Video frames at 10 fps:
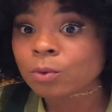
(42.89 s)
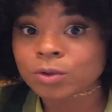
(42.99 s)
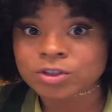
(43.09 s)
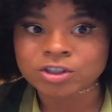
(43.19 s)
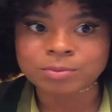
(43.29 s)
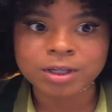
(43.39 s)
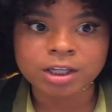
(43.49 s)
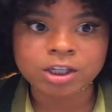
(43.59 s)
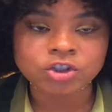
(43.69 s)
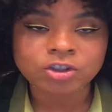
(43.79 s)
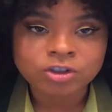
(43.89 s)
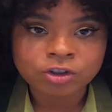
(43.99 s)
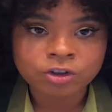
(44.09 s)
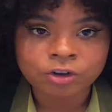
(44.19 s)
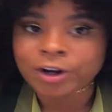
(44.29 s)
which has been
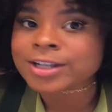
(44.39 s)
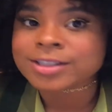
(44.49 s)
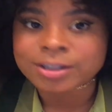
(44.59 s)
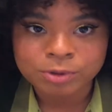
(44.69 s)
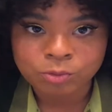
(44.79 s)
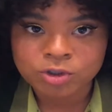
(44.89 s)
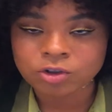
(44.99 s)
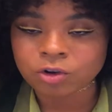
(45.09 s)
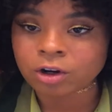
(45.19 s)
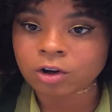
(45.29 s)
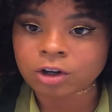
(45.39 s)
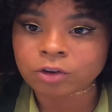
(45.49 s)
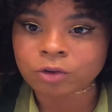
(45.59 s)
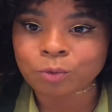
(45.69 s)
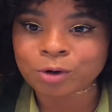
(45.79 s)
just crazy with what's going
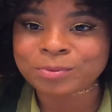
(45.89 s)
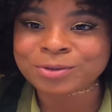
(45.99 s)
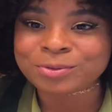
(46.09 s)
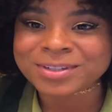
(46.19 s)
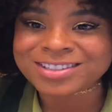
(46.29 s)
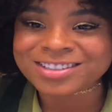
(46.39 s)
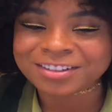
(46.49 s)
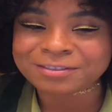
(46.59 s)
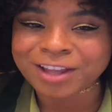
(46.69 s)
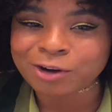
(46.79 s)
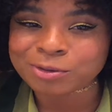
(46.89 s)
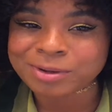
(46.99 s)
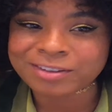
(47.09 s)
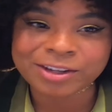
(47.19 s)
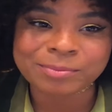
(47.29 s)
on in the world, but it would be Sunflower
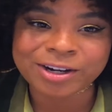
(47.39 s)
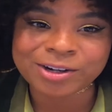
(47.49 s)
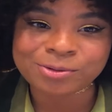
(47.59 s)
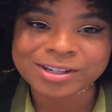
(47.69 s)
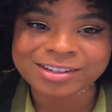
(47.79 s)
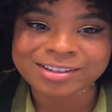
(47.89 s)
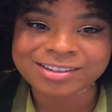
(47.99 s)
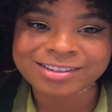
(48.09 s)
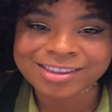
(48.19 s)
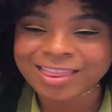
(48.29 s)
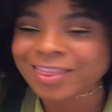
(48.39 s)
by Vampire Weekend.